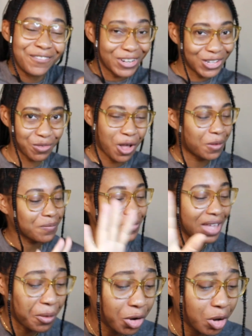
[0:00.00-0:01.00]
First of all,
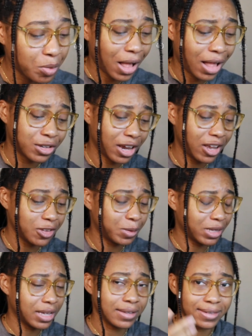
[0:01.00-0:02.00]
I want to apologize
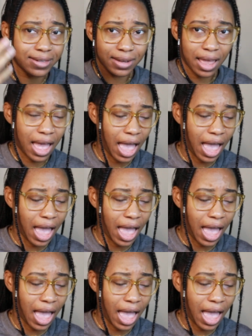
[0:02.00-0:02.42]
because